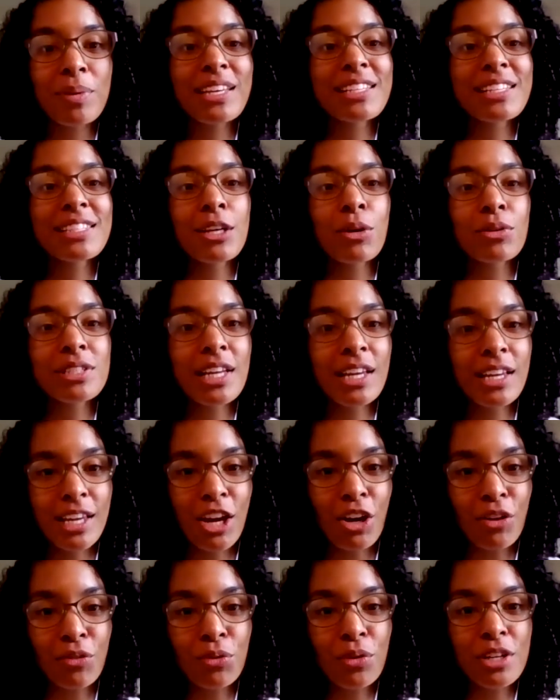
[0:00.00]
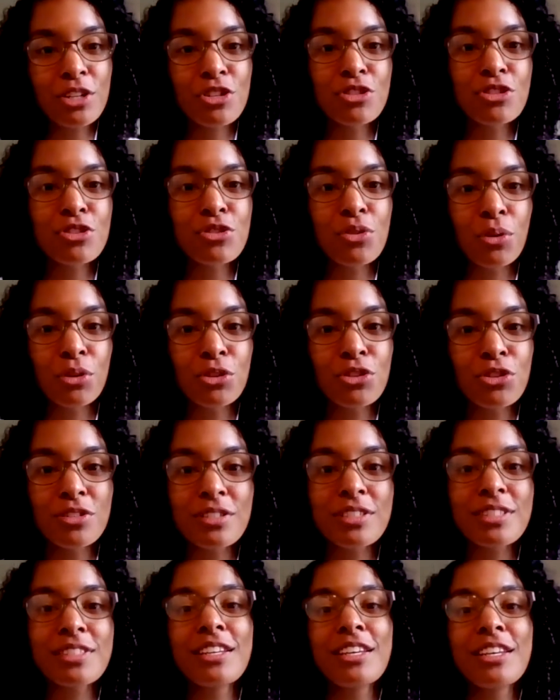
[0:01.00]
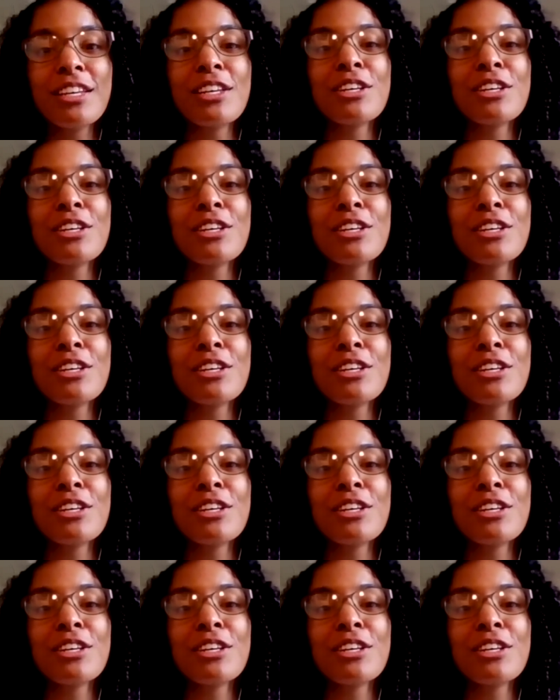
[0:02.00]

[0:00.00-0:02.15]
because they were taking care of Russian soldiers.